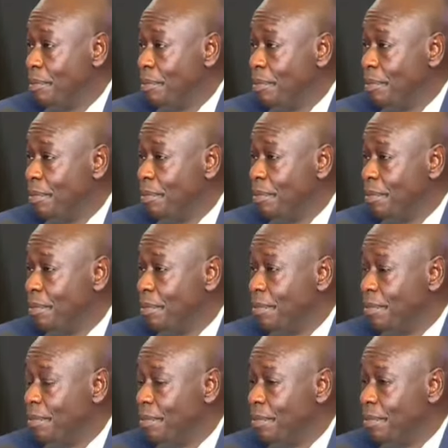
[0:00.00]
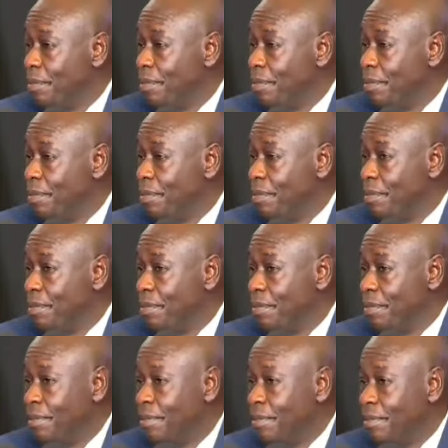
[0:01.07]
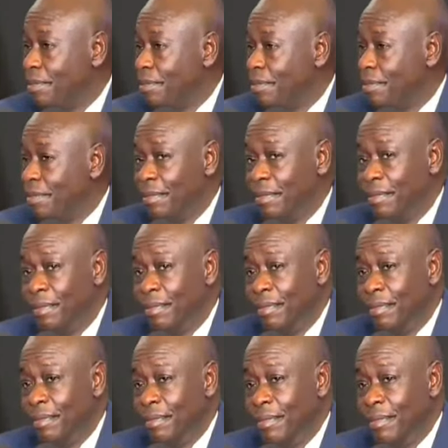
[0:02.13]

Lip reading: [no speech]